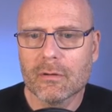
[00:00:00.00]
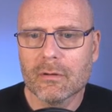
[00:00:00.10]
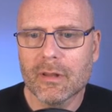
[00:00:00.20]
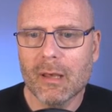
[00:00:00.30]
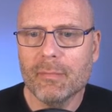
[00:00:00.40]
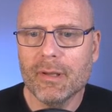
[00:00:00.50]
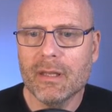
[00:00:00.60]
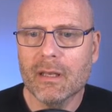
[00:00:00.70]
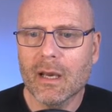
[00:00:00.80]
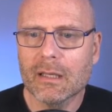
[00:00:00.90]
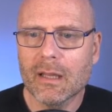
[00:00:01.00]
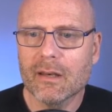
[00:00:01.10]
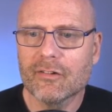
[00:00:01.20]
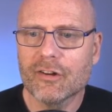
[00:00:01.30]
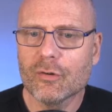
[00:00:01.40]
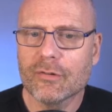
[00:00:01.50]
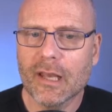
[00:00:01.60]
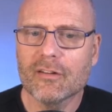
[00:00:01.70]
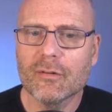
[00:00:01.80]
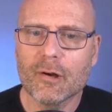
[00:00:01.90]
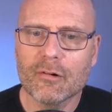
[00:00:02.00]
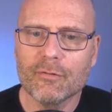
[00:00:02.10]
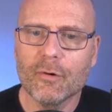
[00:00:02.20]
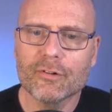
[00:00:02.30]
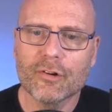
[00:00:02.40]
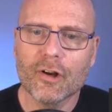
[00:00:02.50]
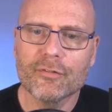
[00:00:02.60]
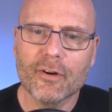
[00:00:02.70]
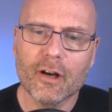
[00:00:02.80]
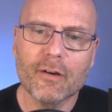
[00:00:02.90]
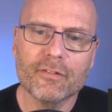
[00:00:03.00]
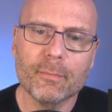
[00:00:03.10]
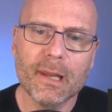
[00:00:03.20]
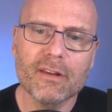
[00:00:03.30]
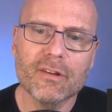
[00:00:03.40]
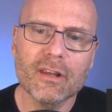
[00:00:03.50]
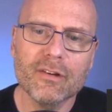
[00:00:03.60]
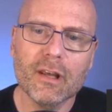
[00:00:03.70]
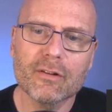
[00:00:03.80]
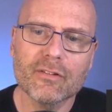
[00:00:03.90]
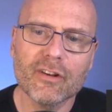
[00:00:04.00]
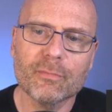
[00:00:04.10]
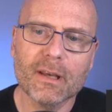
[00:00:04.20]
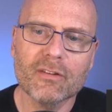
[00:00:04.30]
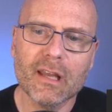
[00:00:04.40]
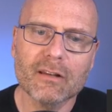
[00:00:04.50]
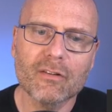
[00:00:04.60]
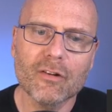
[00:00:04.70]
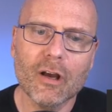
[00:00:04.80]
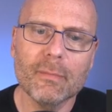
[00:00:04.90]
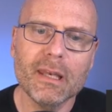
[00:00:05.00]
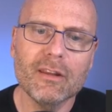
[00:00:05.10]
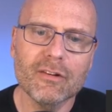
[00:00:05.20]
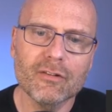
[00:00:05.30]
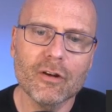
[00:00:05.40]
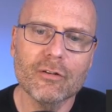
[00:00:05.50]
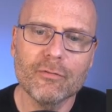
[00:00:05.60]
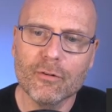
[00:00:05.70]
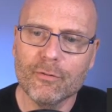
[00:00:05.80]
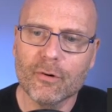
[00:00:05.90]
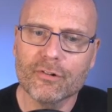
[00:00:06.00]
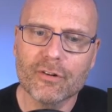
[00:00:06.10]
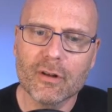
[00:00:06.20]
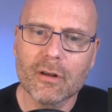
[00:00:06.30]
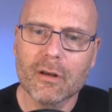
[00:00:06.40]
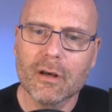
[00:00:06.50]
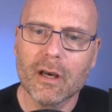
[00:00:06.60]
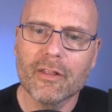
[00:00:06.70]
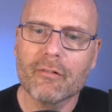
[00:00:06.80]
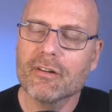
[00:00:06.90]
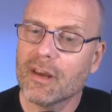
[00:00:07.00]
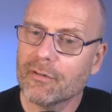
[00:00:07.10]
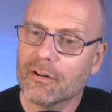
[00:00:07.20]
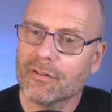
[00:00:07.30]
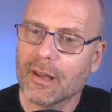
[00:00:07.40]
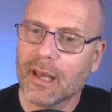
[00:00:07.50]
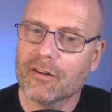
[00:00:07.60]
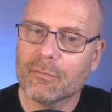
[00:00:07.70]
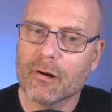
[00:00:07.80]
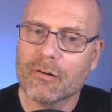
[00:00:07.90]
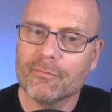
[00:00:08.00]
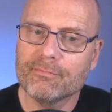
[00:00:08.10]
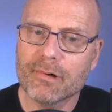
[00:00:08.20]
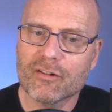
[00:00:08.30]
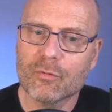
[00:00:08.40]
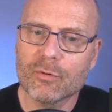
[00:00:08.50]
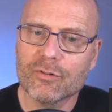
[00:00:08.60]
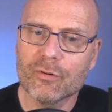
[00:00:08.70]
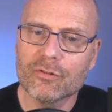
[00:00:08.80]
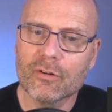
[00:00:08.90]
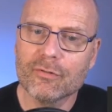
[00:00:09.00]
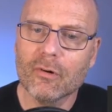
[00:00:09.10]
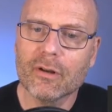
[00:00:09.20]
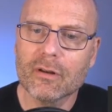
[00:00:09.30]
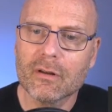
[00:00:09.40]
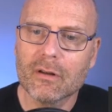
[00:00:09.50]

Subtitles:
The MPD guideline is to use light to moderate force. An officer placing his knee on the suspect's neck does not mean he is exerting full force, and there is evidence that light to moderate pressure was used on Floyd.